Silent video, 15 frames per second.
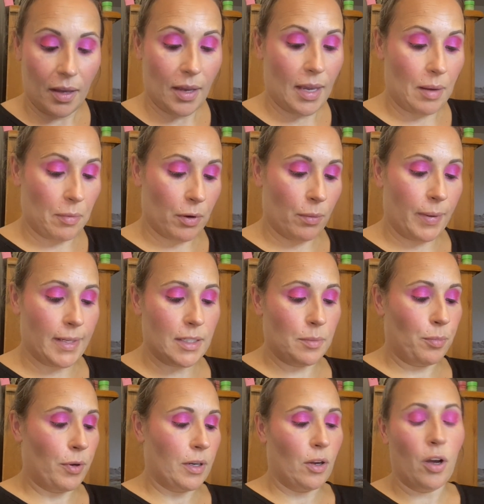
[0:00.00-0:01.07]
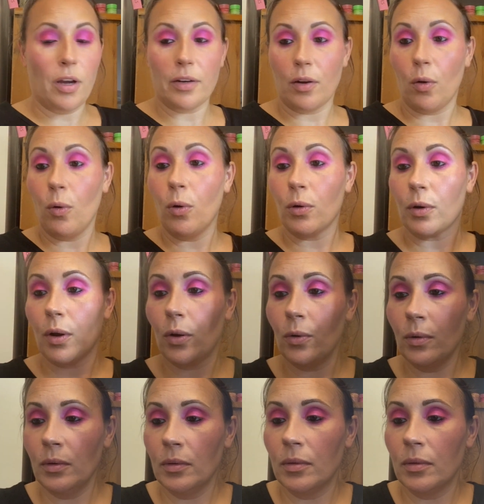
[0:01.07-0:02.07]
and we're going to put on Oro,